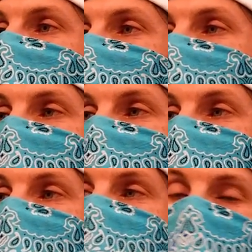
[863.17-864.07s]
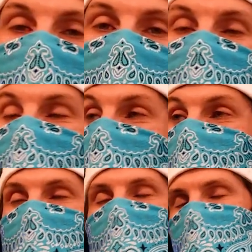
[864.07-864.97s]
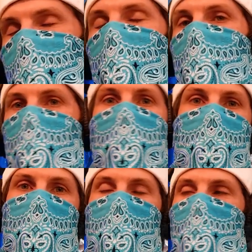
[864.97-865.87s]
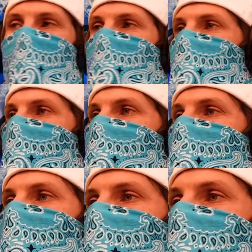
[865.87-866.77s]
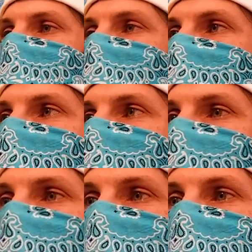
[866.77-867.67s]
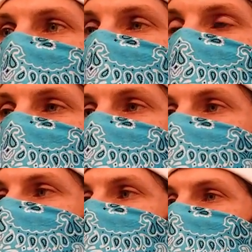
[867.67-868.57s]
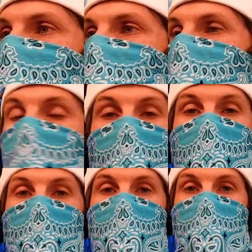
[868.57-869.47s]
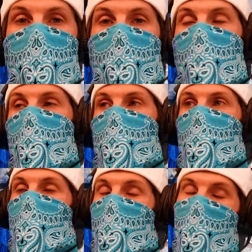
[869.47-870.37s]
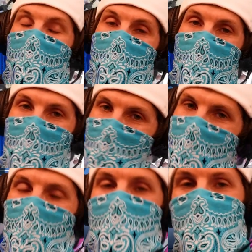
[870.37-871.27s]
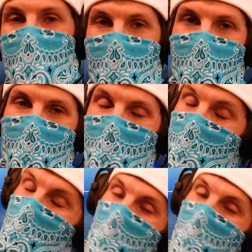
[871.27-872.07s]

anyways, those are my thoughts on that. I am going to get to some other videos now. So, thank you guys so much for watching.